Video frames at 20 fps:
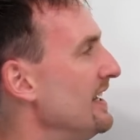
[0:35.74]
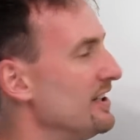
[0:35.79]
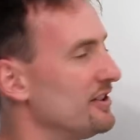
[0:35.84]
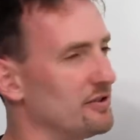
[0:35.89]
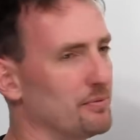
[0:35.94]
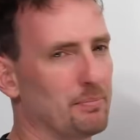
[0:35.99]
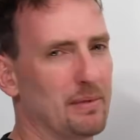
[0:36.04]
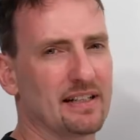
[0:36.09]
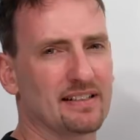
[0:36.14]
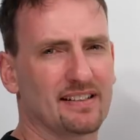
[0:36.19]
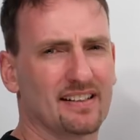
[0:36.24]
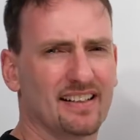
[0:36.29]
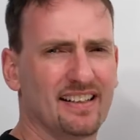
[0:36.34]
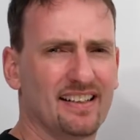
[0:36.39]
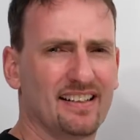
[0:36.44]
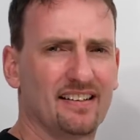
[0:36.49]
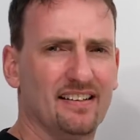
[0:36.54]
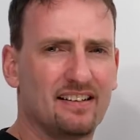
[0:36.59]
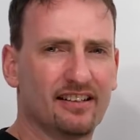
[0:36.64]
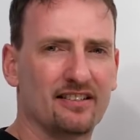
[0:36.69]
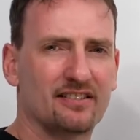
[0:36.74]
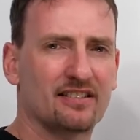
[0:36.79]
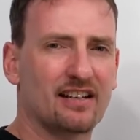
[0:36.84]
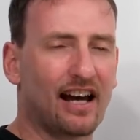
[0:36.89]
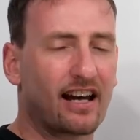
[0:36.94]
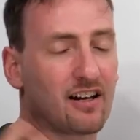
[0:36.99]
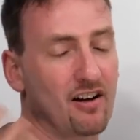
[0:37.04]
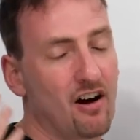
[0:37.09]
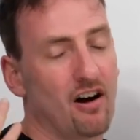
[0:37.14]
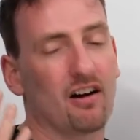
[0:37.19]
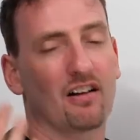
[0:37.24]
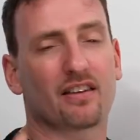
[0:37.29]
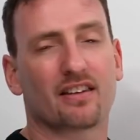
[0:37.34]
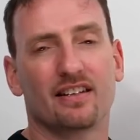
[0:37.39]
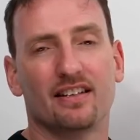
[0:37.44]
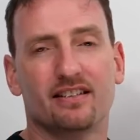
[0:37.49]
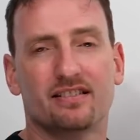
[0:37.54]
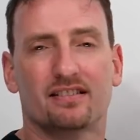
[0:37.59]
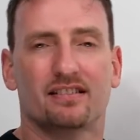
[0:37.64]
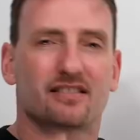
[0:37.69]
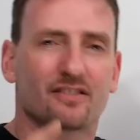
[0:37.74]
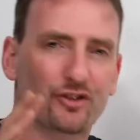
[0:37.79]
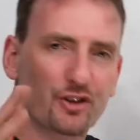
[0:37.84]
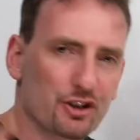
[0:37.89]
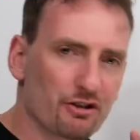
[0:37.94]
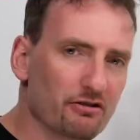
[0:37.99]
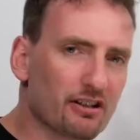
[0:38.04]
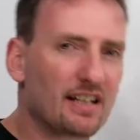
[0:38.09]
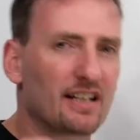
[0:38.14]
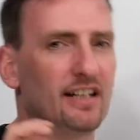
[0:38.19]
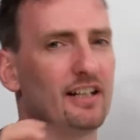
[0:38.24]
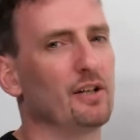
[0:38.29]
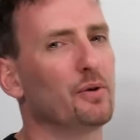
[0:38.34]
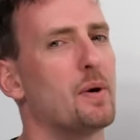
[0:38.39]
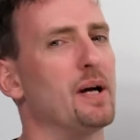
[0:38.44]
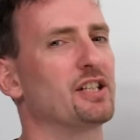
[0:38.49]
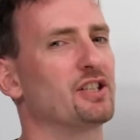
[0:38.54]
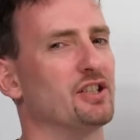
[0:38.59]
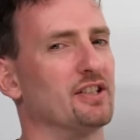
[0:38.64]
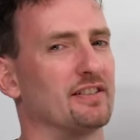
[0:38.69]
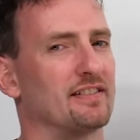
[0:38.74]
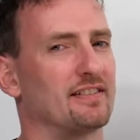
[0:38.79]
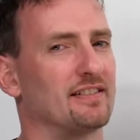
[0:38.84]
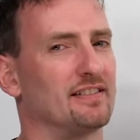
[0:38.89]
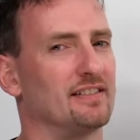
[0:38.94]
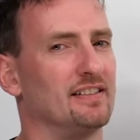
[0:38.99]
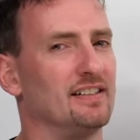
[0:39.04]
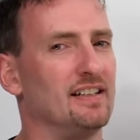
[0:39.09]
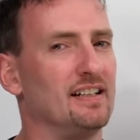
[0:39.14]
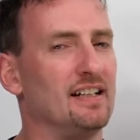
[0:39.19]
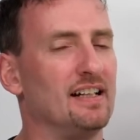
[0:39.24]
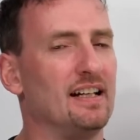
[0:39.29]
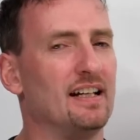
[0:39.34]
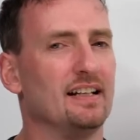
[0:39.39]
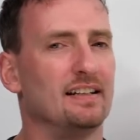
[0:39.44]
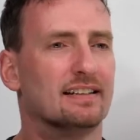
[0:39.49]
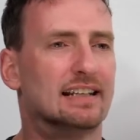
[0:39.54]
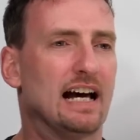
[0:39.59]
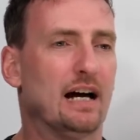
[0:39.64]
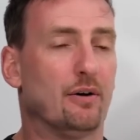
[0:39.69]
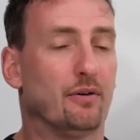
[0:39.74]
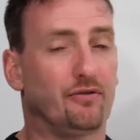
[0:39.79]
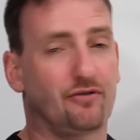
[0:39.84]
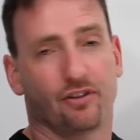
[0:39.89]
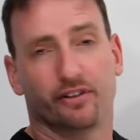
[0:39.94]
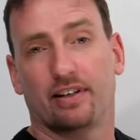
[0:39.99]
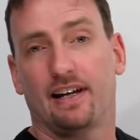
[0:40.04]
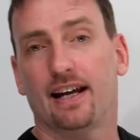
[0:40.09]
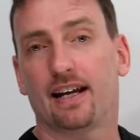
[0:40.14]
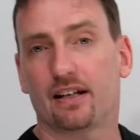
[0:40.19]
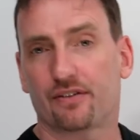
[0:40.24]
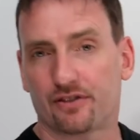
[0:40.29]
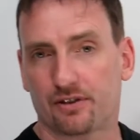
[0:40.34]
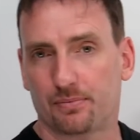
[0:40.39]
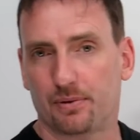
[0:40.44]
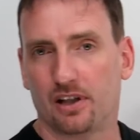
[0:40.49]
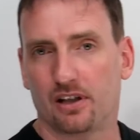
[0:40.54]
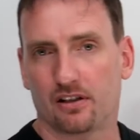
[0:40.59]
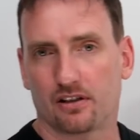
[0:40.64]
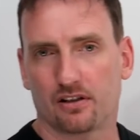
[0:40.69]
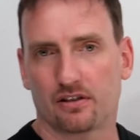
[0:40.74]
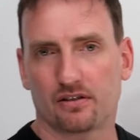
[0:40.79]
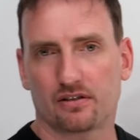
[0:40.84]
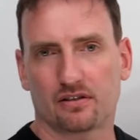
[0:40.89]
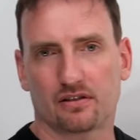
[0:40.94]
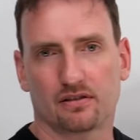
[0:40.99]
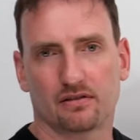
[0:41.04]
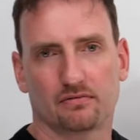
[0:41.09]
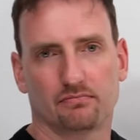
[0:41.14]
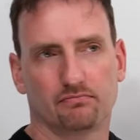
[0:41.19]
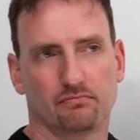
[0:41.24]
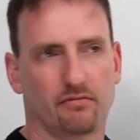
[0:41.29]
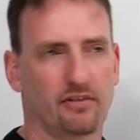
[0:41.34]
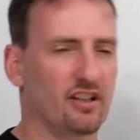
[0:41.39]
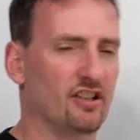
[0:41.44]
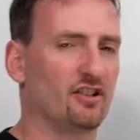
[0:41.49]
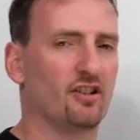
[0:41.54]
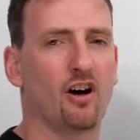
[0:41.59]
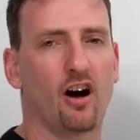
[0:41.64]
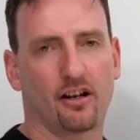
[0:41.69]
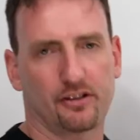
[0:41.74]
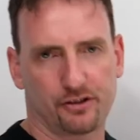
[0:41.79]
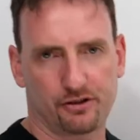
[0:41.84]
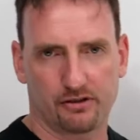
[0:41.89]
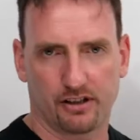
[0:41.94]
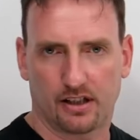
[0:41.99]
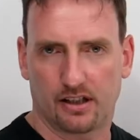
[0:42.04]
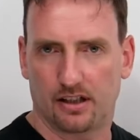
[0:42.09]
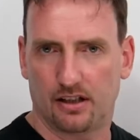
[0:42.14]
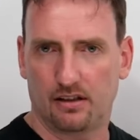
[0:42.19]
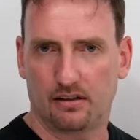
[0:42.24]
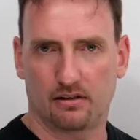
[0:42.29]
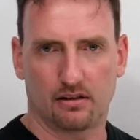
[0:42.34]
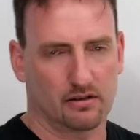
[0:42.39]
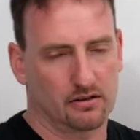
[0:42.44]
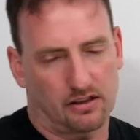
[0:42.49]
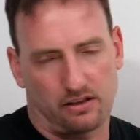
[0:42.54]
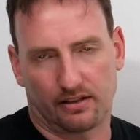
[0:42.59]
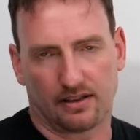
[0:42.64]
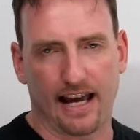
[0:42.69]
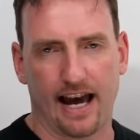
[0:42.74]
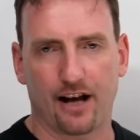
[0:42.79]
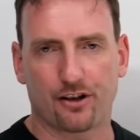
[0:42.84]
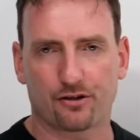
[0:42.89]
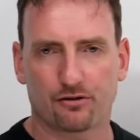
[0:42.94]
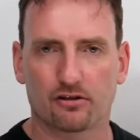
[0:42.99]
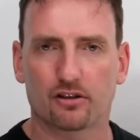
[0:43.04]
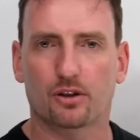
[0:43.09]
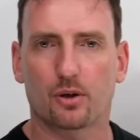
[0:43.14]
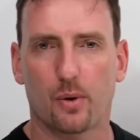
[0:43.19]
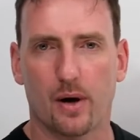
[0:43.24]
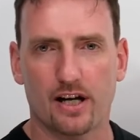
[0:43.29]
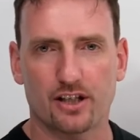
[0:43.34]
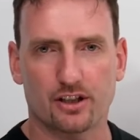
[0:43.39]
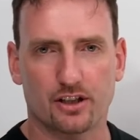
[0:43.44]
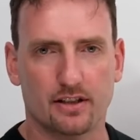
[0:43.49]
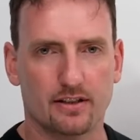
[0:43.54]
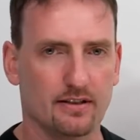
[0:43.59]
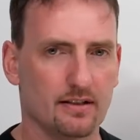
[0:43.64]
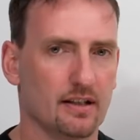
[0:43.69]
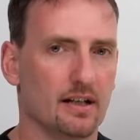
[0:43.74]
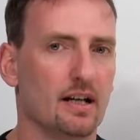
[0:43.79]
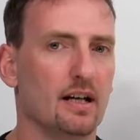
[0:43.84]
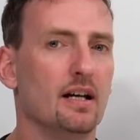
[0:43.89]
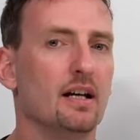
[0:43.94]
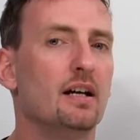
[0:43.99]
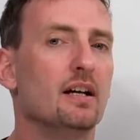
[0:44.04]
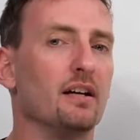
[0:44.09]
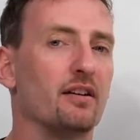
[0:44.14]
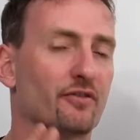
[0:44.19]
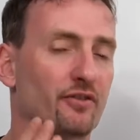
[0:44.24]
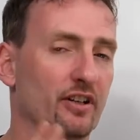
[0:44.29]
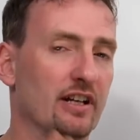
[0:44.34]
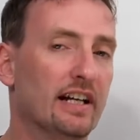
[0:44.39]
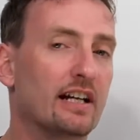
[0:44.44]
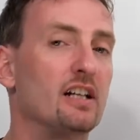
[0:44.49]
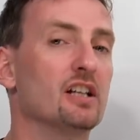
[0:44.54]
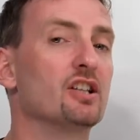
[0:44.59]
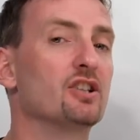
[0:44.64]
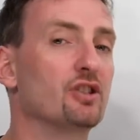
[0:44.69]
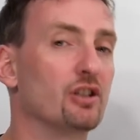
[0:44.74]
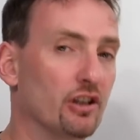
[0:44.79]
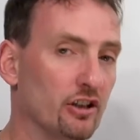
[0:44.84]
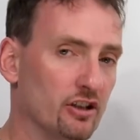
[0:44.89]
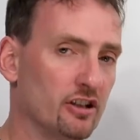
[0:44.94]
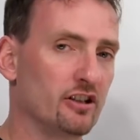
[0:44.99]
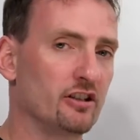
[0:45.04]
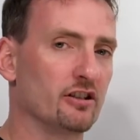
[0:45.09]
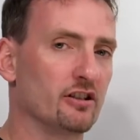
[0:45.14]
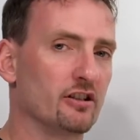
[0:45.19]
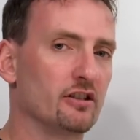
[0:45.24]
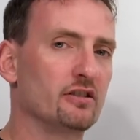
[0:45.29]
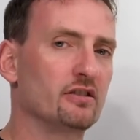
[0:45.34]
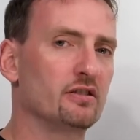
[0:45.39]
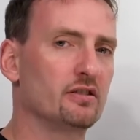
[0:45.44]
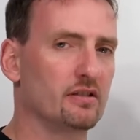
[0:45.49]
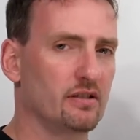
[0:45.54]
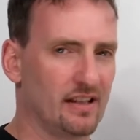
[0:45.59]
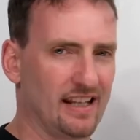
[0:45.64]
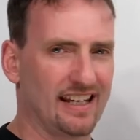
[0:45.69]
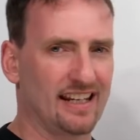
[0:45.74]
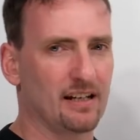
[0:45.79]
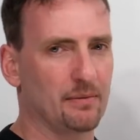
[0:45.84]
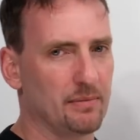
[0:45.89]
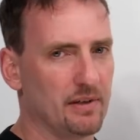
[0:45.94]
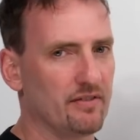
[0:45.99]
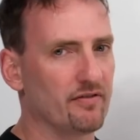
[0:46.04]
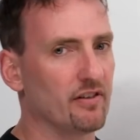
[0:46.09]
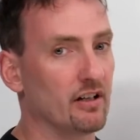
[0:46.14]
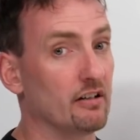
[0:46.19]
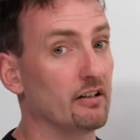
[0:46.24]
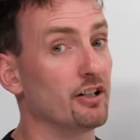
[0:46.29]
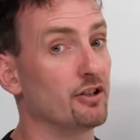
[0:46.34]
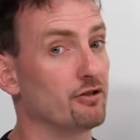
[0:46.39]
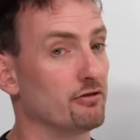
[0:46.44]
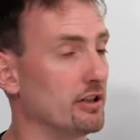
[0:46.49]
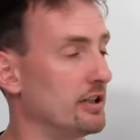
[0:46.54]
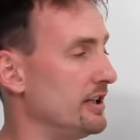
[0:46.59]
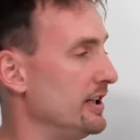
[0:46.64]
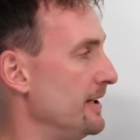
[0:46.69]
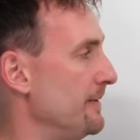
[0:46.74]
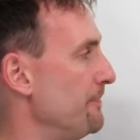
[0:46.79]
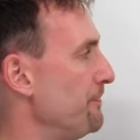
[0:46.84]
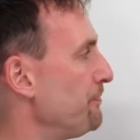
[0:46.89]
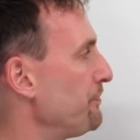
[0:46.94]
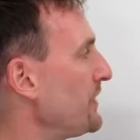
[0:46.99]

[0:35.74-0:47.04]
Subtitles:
So basically, I call these tricky questions. Now, for native speakers, they're not tricky. They're just natural questions. For English learners, they can be very tricky.